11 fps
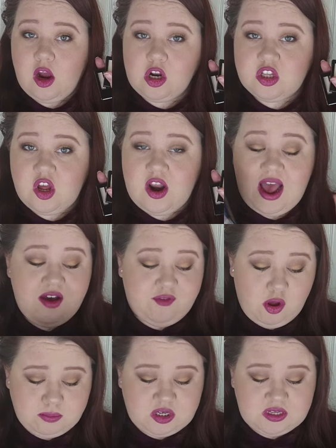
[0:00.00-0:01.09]
Those gotta have
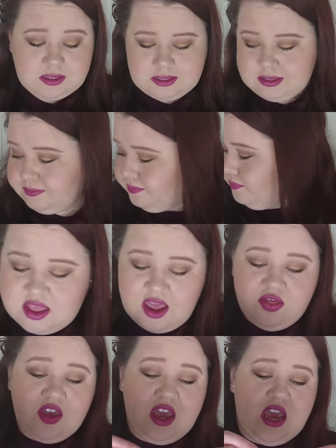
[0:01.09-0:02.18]
options. And
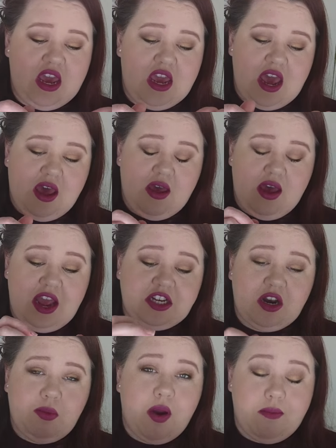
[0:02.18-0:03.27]
then the uh,
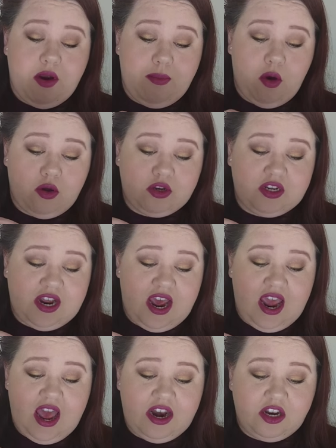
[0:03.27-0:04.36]
eyeshadow primer I put on
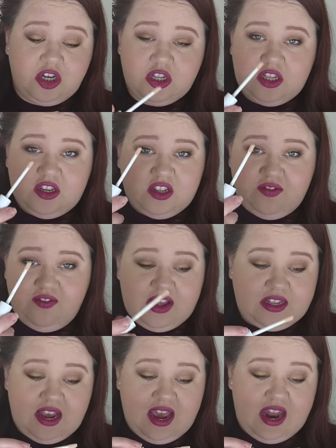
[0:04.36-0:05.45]
today and it just
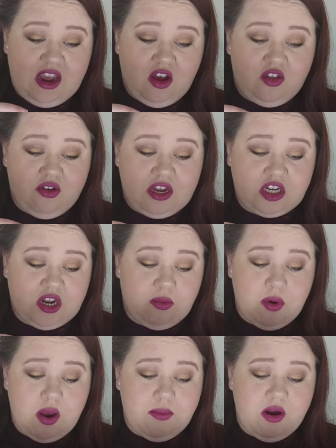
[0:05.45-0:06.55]
feels like any other eyeshadow
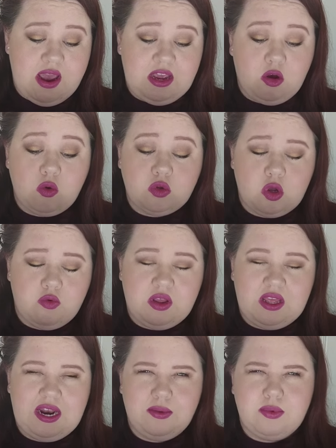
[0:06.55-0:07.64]
primer. It goes on
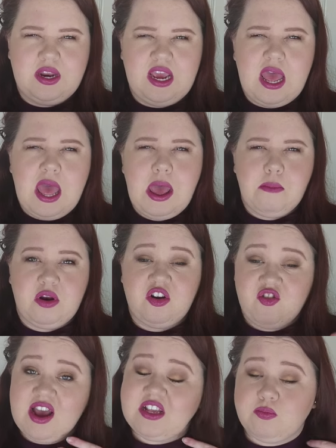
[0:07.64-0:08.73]
really liquidy but it
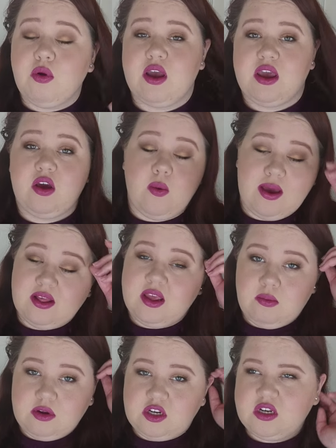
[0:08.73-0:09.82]
dries pretty
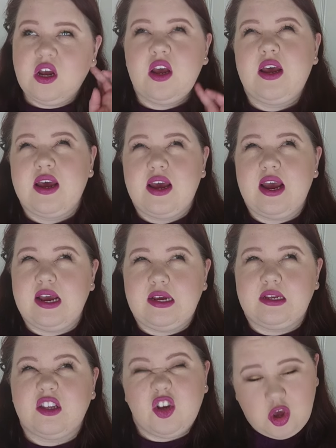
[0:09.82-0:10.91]
quickly which
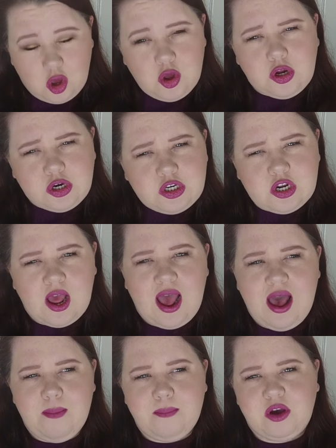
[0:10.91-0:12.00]
is good
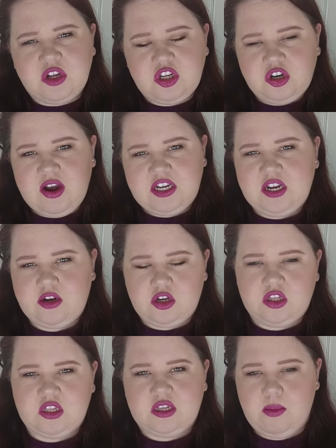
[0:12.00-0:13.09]
um, because your eyeshadow
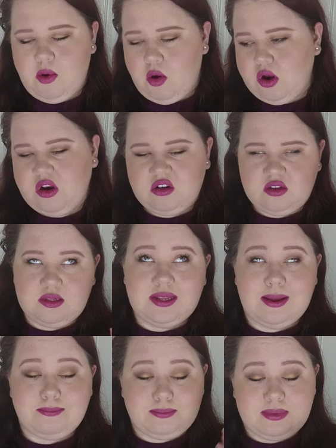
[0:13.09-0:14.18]
doesn't slip on,
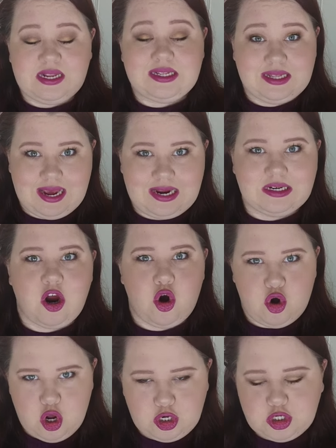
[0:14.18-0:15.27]
slip and slide
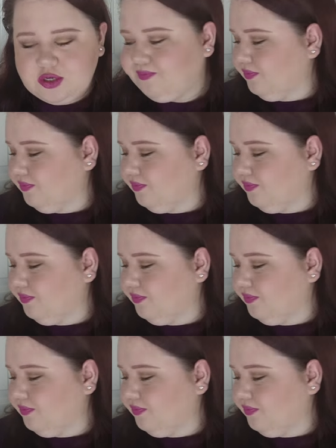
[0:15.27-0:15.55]
around.